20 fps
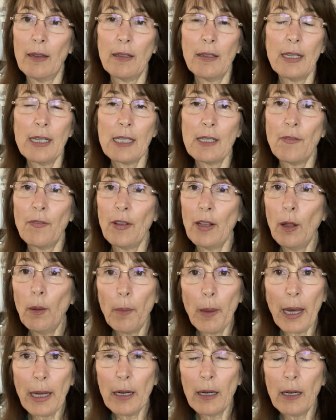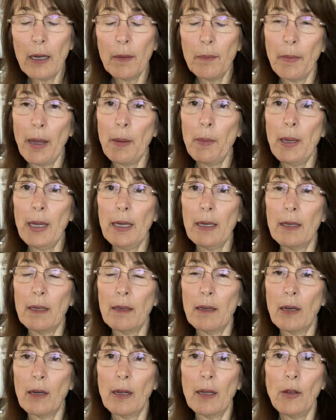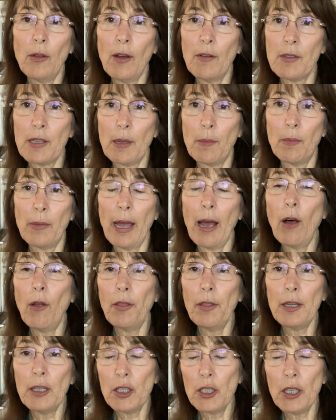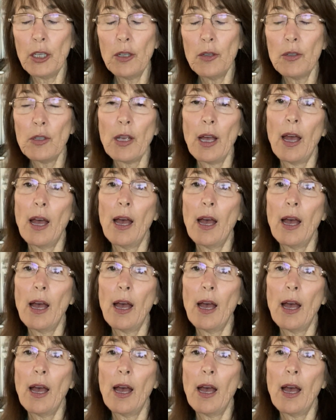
just feel better, maybe you have some health issues,